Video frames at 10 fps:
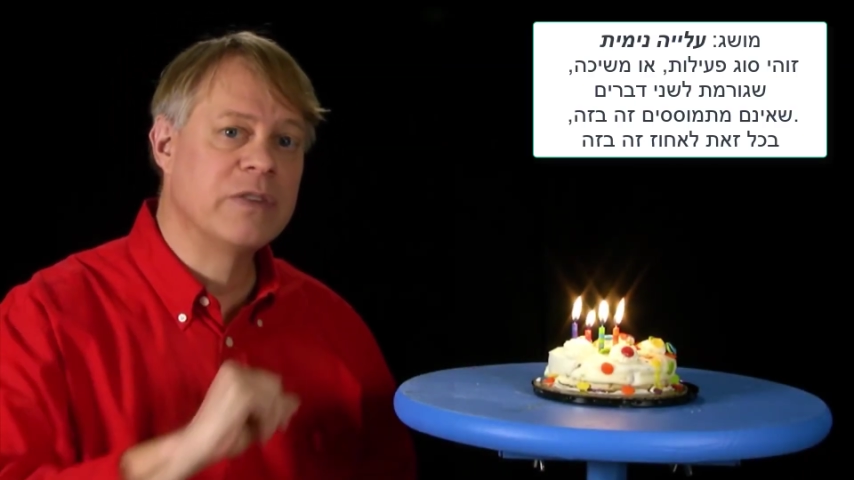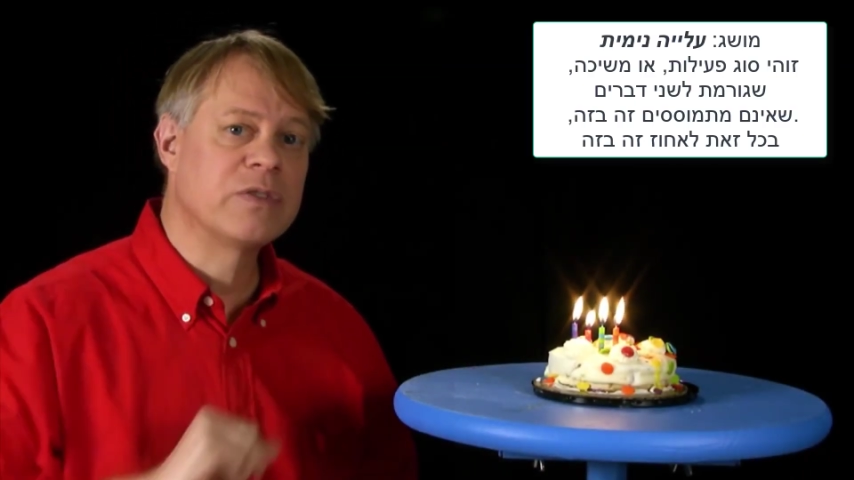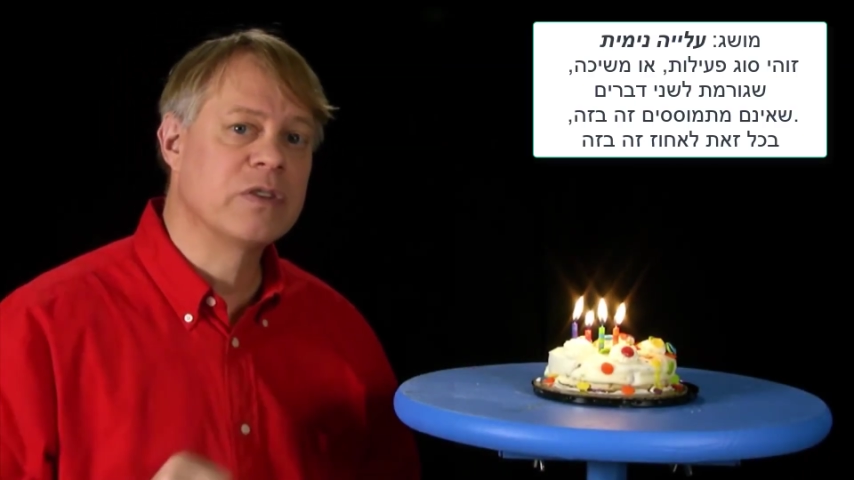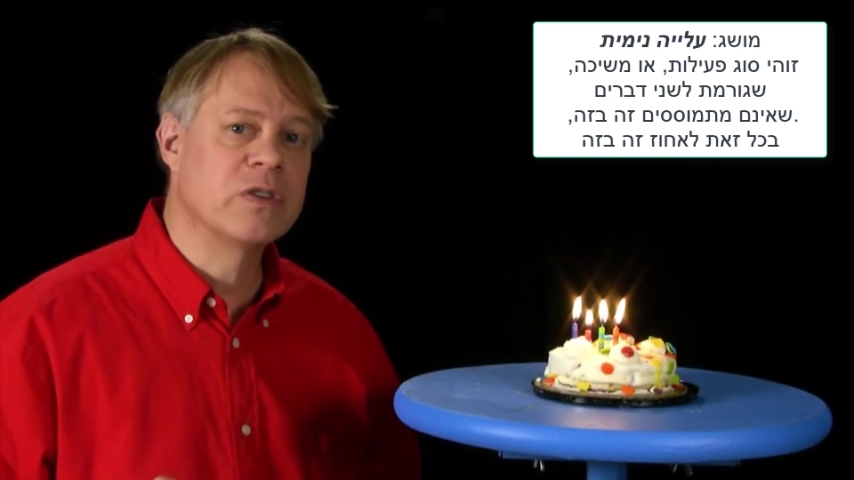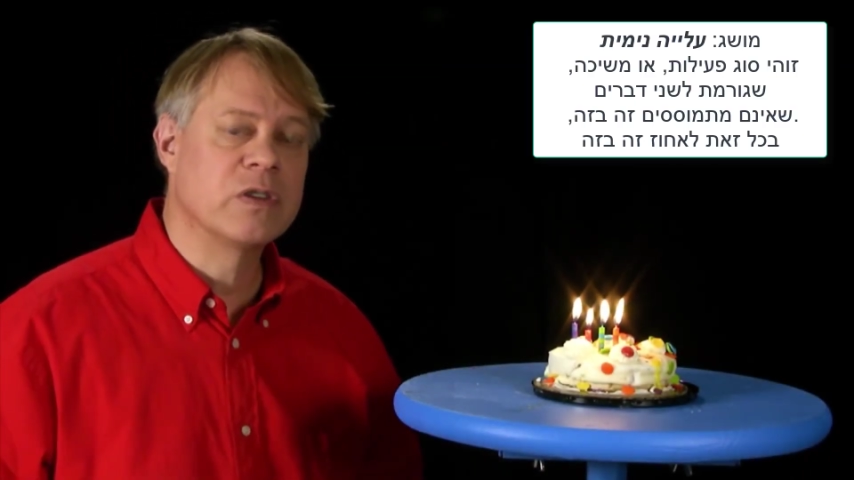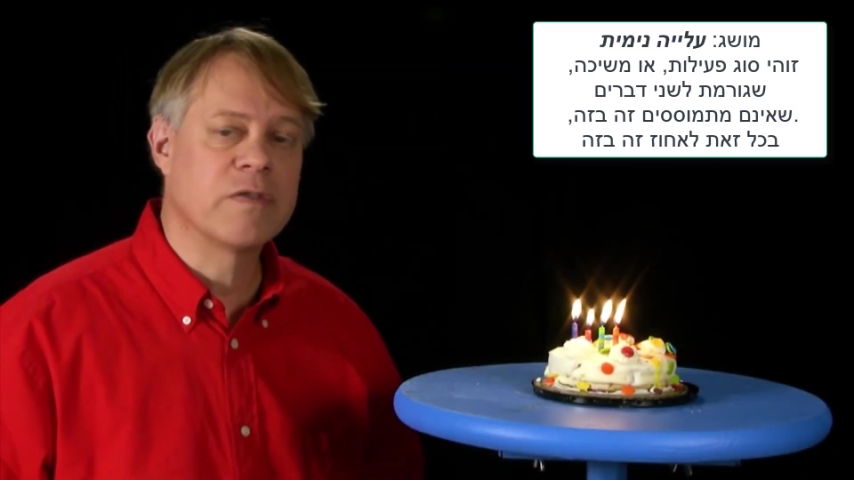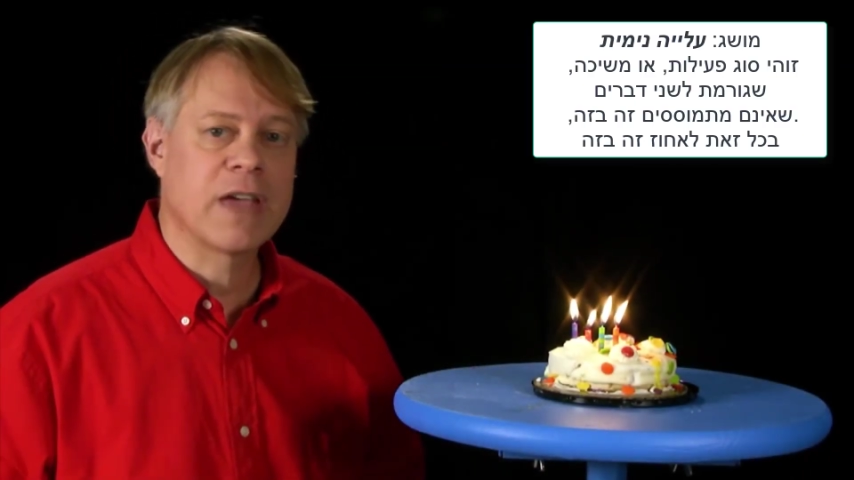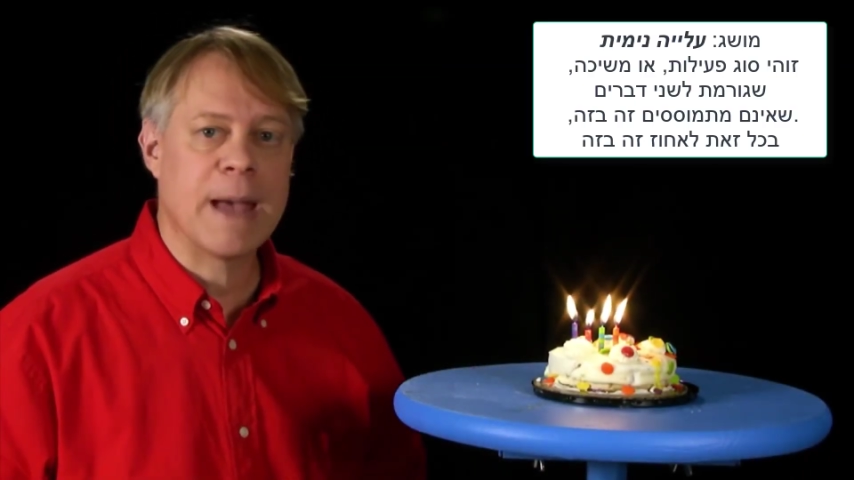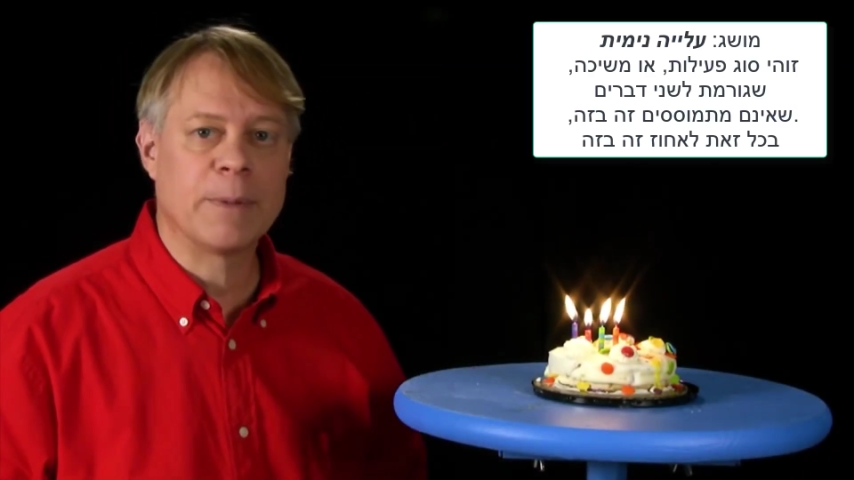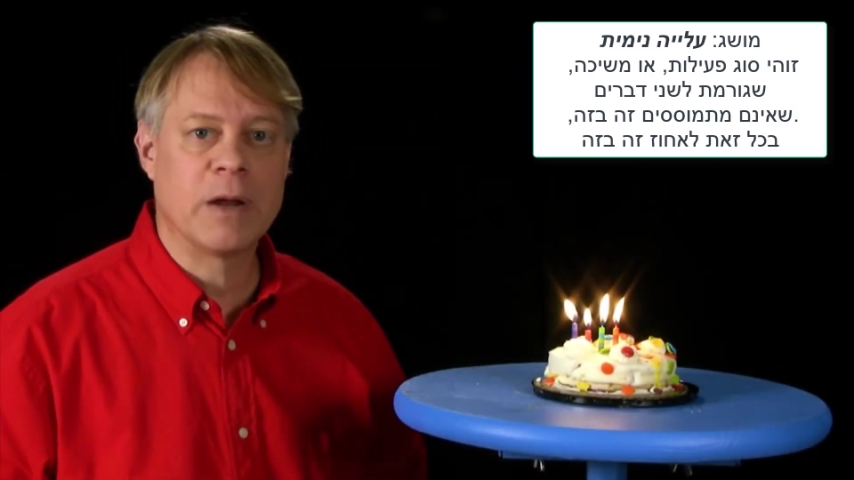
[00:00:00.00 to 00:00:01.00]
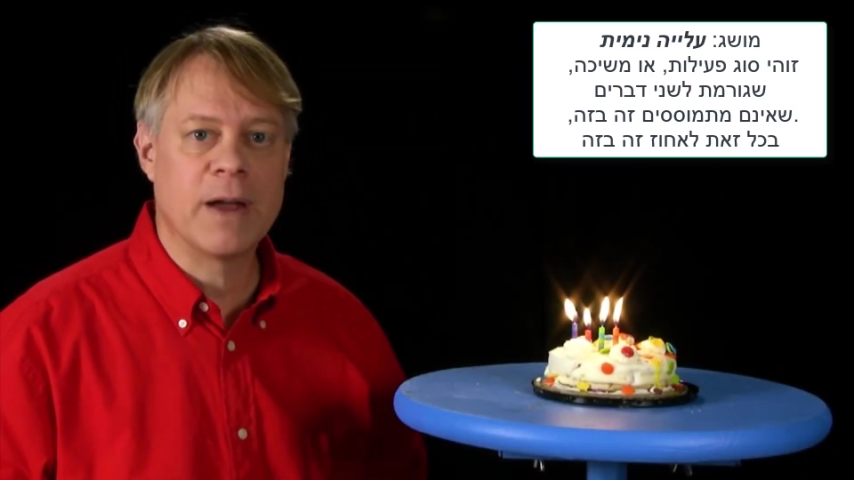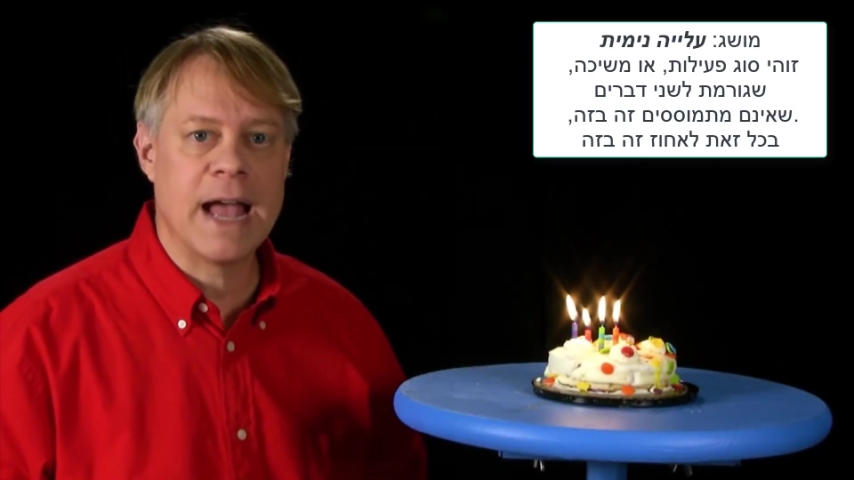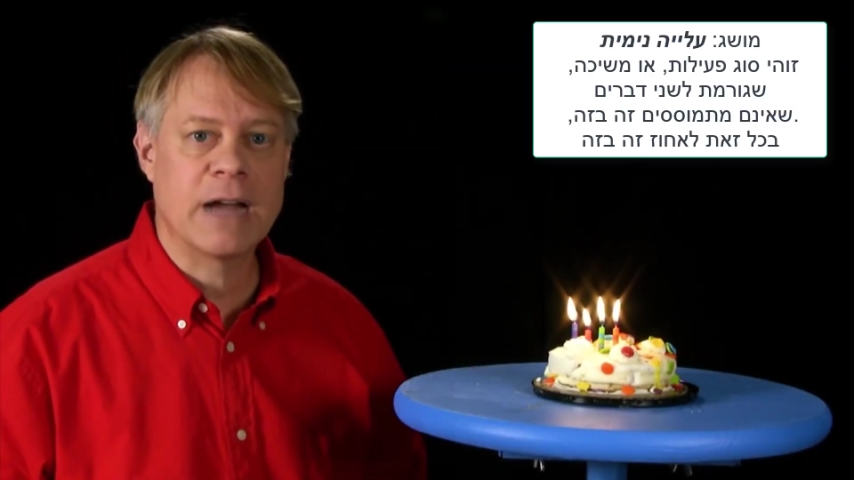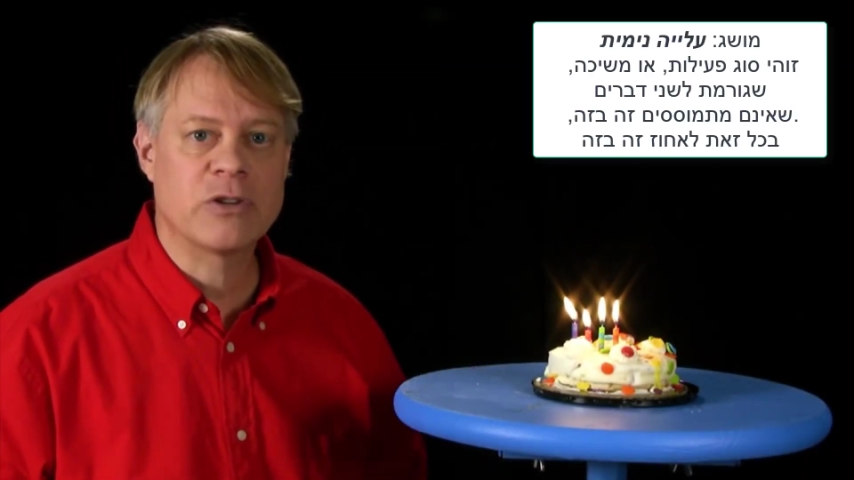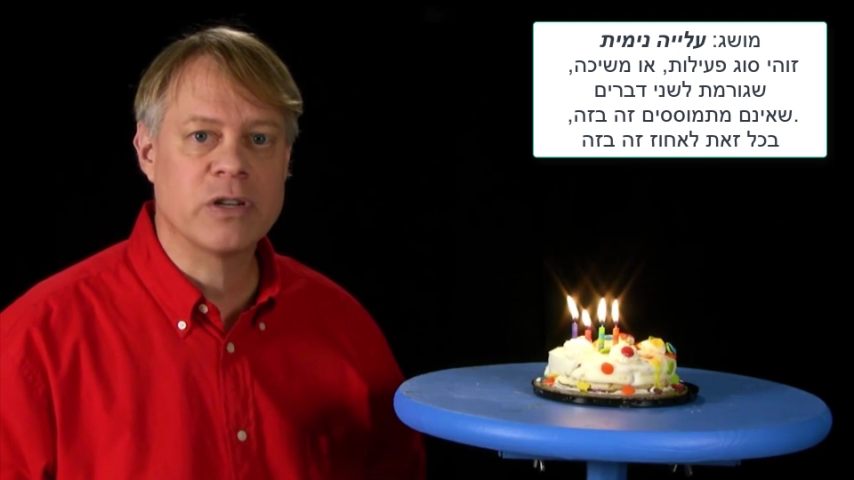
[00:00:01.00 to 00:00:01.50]
instances of
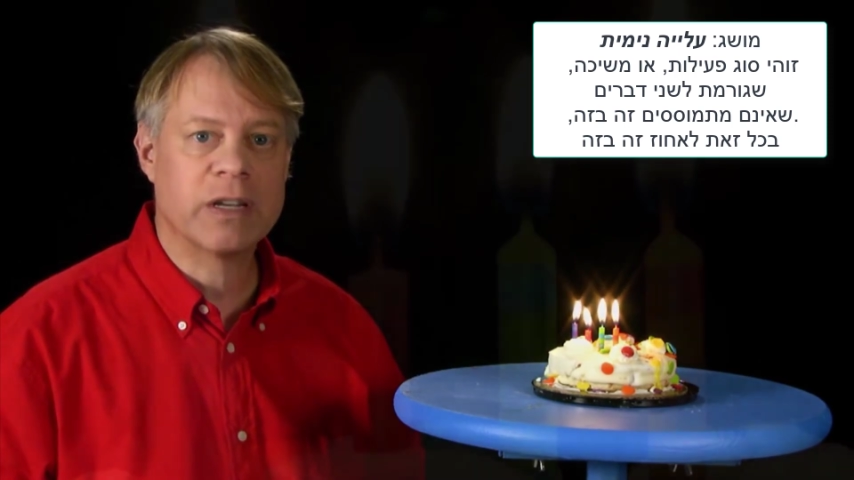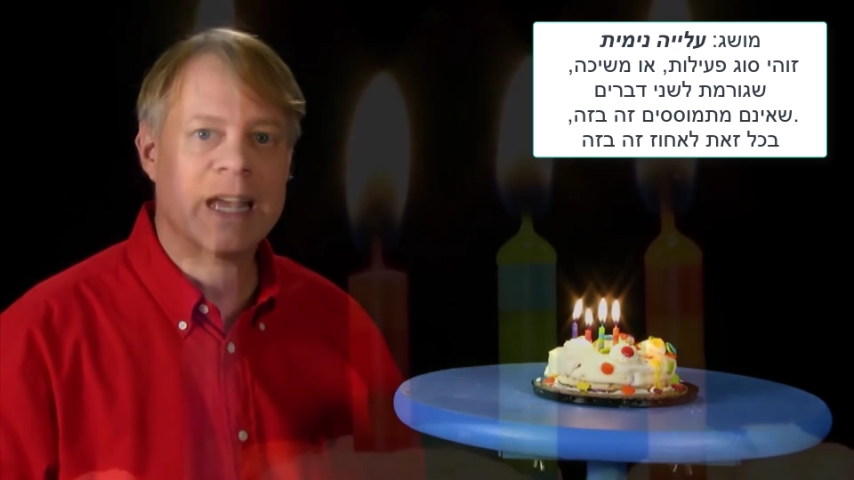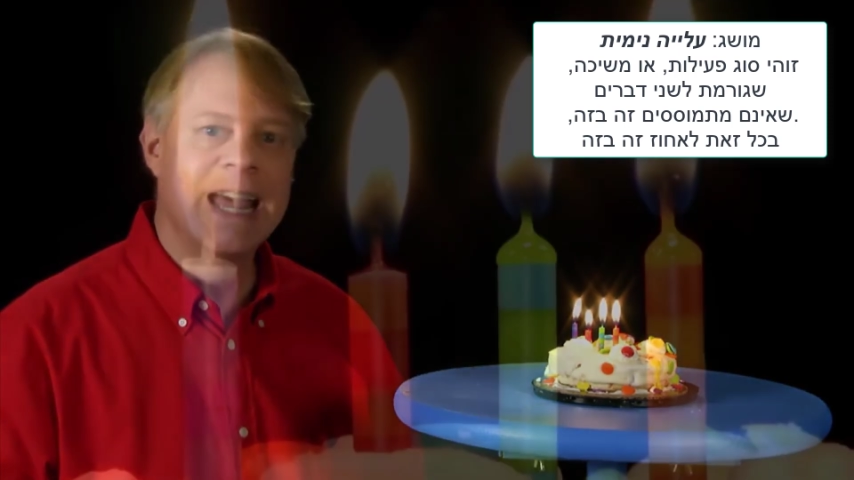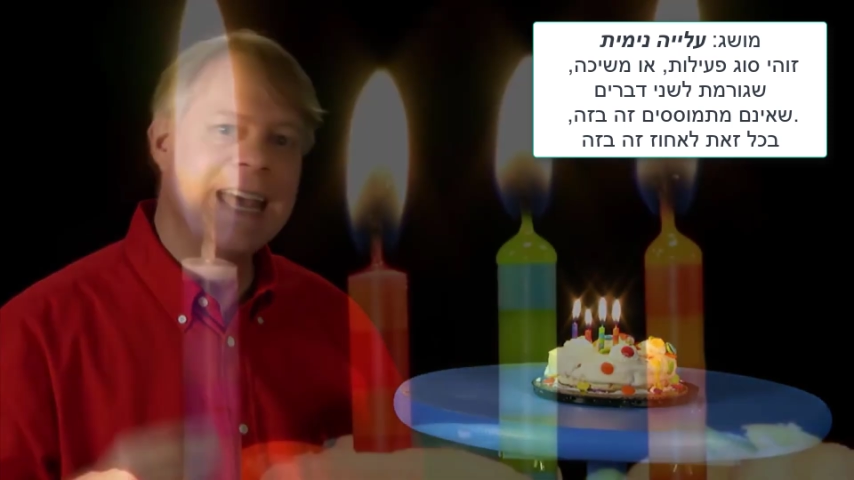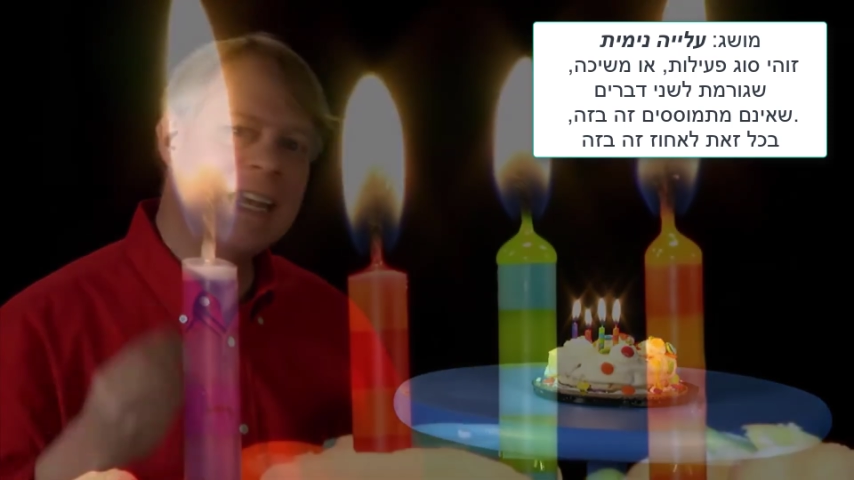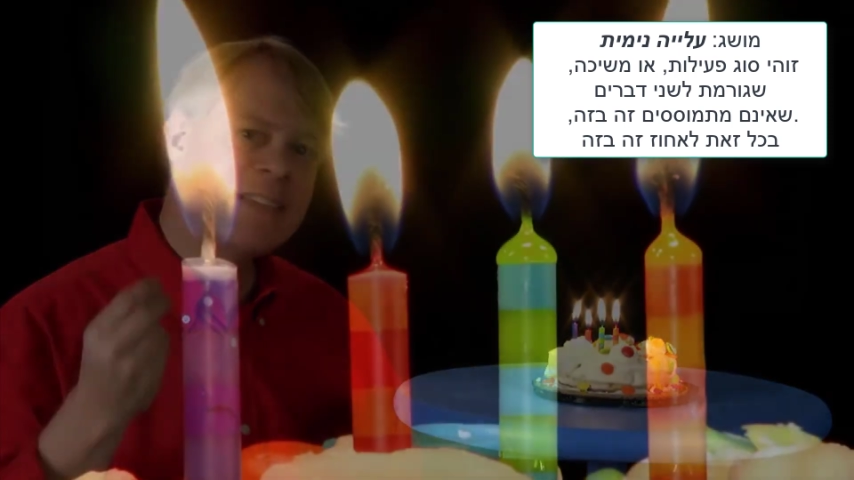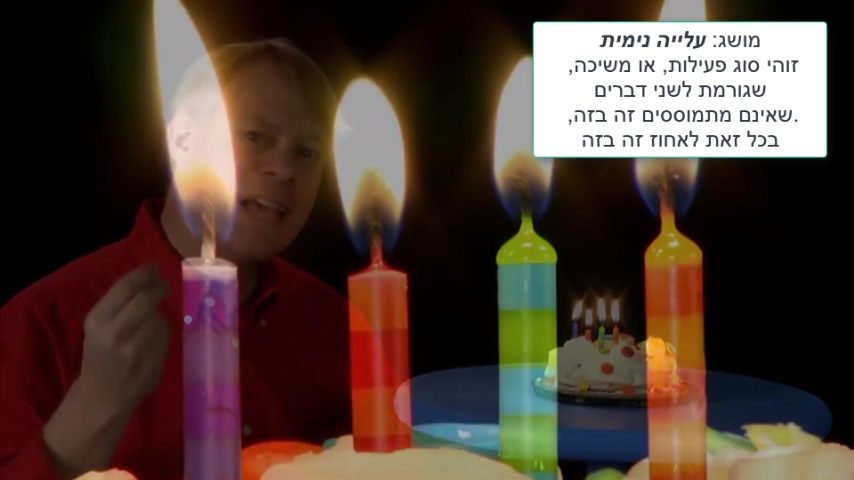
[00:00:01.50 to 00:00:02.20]
capillary action. It